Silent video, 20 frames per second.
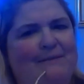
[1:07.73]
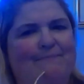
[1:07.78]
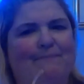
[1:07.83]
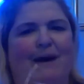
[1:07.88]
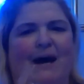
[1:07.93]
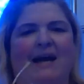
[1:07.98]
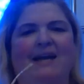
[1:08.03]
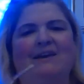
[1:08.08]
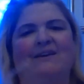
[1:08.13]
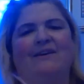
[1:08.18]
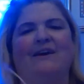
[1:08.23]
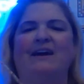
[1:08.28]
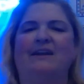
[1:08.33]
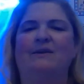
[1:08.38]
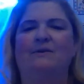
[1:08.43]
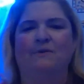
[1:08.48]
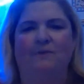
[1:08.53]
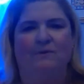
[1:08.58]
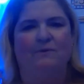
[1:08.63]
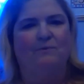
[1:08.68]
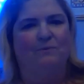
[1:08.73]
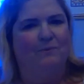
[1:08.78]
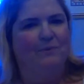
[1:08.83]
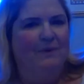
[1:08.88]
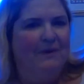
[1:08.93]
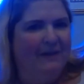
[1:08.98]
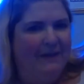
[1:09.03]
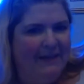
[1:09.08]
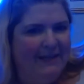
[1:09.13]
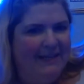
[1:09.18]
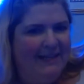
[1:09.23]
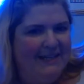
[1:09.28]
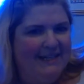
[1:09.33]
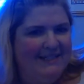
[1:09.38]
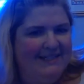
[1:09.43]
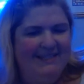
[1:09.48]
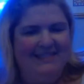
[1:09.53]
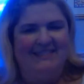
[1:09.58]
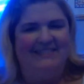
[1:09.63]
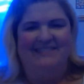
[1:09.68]
minor, and it really
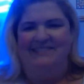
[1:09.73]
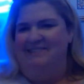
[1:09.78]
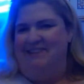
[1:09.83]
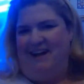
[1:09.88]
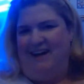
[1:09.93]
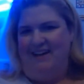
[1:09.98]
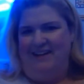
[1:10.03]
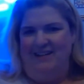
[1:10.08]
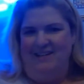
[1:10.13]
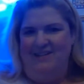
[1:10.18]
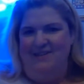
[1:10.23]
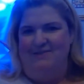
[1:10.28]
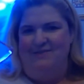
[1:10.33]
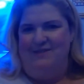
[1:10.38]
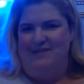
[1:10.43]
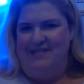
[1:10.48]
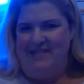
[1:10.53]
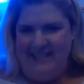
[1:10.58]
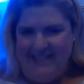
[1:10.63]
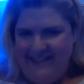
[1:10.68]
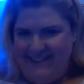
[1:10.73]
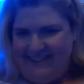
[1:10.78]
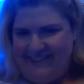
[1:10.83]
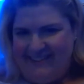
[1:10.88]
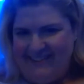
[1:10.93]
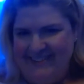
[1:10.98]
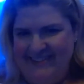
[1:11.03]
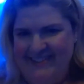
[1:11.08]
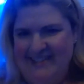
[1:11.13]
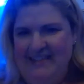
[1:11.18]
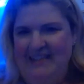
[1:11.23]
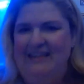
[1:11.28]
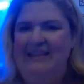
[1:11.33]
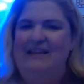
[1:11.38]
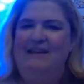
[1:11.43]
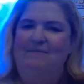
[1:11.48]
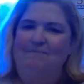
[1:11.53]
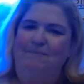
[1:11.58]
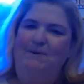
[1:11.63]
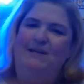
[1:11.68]
is, it's not a huge deal,
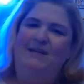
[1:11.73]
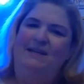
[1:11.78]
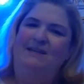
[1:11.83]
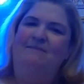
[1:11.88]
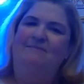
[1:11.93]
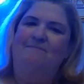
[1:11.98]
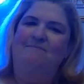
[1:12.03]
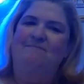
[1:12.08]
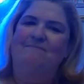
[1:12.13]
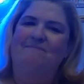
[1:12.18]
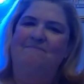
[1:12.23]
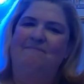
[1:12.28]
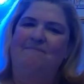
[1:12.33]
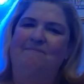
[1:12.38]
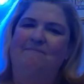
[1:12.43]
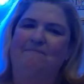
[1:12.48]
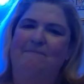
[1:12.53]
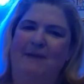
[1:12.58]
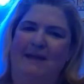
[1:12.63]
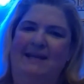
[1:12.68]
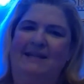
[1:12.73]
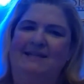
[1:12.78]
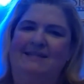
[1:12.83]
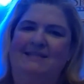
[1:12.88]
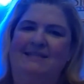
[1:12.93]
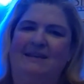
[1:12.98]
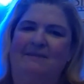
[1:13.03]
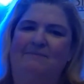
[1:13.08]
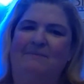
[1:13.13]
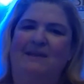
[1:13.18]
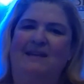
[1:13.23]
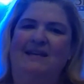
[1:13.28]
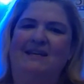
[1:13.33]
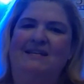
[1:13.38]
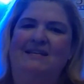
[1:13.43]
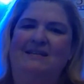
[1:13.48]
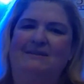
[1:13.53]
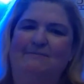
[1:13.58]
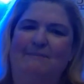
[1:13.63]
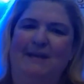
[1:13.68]
but it meant something
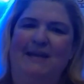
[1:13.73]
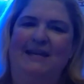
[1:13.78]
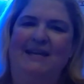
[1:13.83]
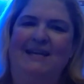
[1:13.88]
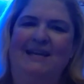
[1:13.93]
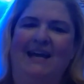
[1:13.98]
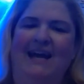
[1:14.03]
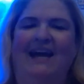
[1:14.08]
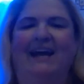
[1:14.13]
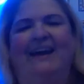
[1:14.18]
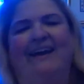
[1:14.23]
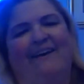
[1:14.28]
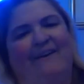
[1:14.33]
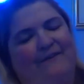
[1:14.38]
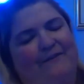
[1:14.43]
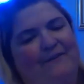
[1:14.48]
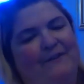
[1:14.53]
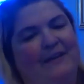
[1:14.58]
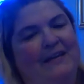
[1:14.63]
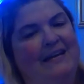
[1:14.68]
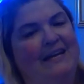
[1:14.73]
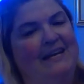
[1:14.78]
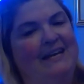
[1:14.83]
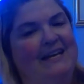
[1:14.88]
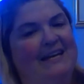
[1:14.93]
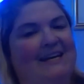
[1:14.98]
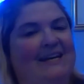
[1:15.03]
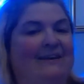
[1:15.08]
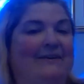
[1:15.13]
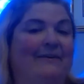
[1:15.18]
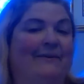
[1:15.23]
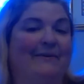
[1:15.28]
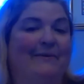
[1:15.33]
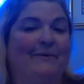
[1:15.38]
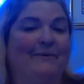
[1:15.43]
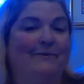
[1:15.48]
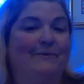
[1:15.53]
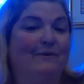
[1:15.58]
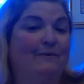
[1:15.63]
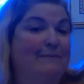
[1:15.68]
to me, and hopefully it
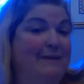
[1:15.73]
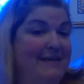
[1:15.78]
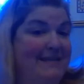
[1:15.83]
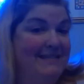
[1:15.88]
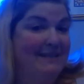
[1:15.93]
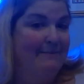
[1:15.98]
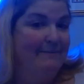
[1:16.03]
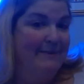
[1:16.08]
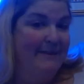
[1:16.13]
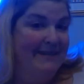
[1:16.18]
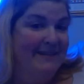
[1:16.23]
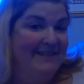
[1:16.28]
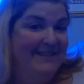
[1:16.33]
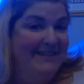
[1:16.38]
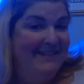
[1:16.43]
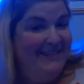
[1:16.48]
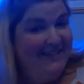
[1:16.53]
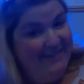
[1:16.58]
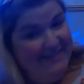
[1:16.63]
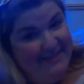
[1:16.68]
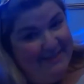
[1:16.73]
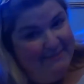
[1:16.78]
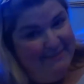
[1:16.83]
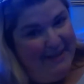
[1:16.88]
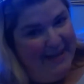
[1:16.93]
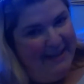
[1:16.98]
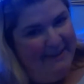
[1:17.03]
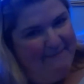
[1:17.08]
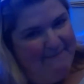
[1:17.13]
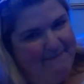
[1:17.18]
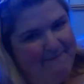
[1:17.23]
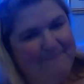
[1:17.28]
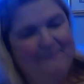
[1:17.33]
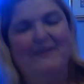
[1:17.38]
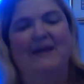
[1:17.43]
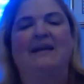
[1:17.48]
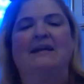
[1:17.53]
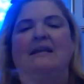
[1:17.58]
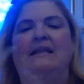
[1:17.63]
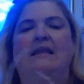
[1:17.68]
will mean something to you someday.
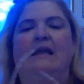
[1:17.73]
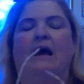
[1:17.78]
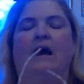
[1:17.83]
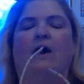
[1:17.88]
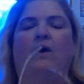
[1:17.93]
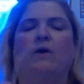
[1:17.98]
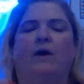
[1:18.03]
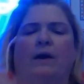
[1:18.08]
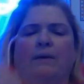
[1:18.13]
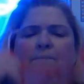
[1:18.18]
Okay,